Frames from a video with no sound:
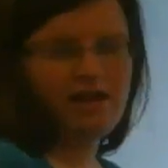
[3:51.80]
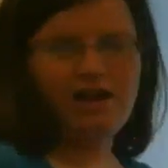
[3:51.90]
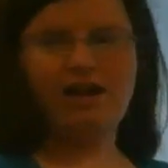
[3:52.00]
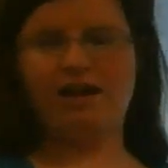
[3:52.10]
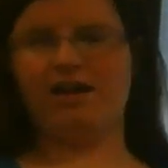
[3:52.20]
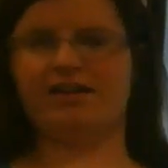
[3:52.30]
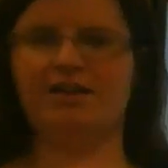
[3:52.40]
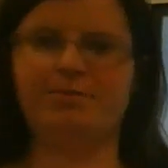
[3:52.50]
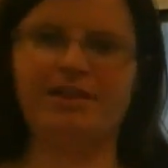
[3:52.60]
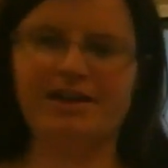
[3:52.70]
a
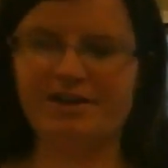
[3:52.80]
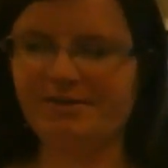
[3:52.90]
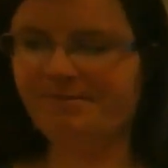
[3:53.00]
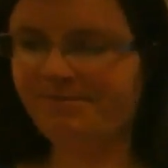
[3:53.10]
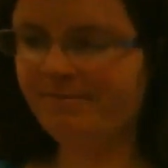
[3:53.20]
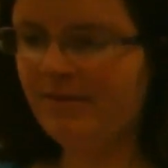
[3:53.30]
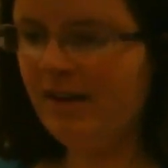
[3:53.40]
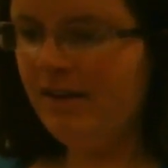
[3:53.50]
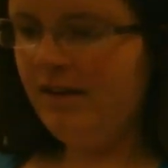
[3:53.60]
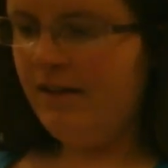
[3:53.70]
hockey player
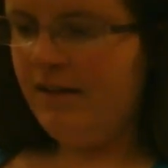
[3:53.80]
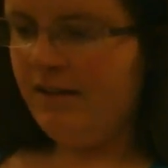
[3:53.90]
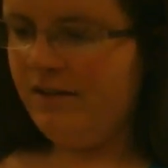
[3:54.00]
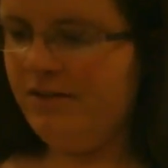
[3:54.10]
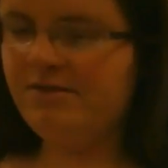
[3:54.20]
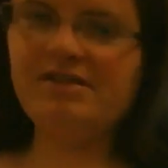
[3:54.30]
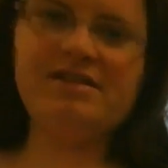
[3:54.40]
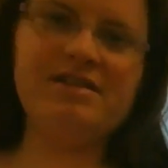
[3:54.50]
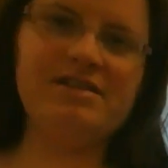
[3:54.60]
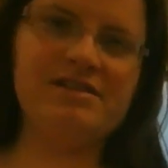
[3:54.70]

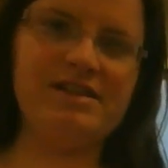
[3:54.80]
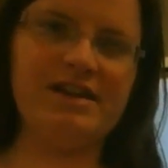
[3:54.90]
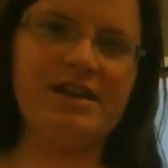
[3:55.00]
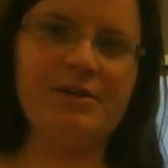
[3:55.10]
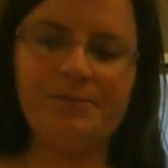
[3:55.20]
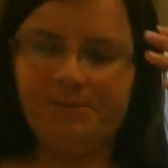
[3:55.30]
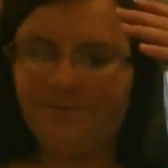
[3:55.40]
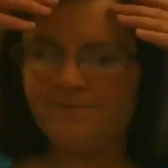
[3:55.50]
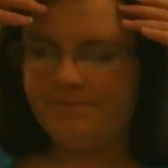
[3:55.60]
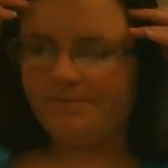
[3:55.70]
uses a stick
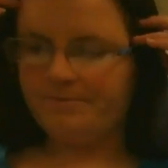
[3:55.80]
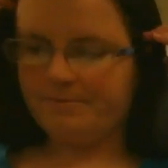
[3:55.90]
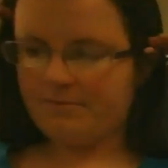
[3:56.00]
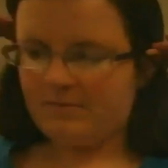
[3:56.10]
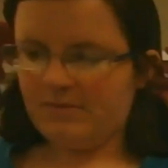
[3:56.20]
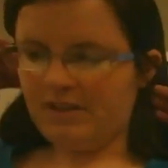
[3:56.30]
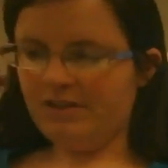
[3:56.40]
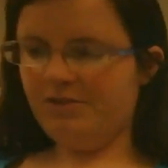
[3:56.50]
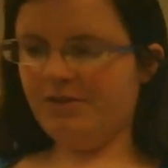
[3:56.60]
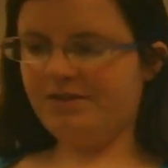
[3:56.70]

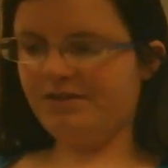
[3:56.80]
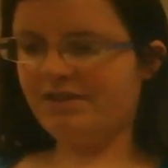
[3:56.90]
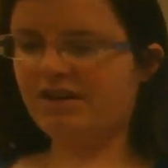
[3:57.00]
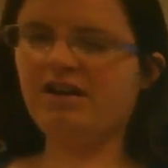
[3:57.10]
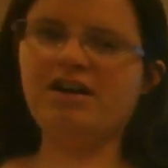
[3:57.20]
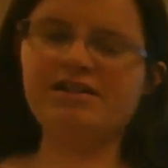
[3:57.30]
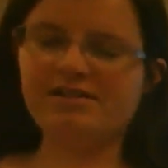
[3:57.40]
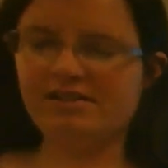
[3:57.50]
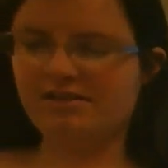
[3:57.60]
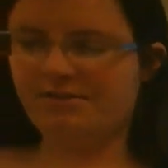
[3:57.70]
to exert a
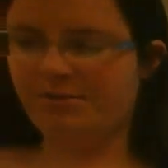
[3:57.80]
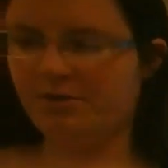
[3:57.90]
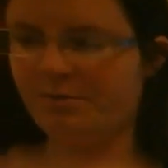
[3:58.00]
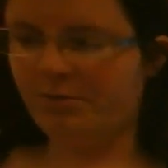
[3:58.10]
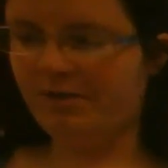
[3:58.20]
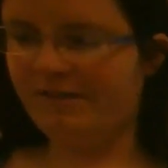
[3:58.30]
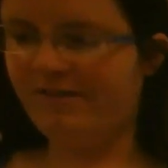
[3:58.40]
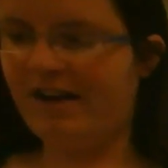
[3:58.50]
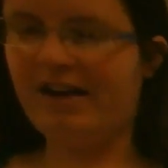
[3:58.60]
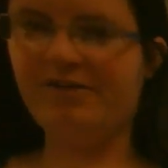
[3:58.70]
constant
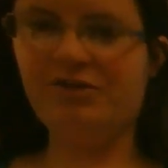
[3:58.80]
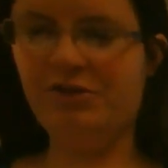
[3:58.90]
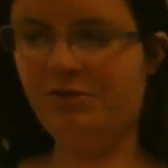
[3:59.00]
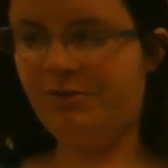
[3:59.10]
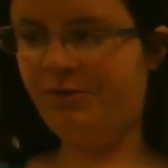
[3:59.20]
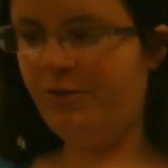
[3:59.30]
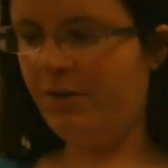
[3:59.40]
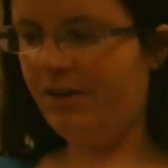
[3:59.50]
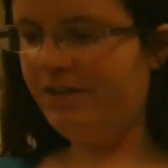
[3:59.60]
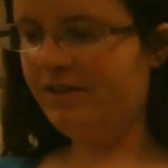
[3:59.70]
4.5 Newton
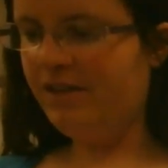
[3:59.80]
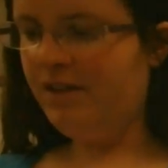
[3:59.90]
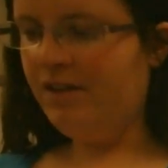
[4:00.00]
force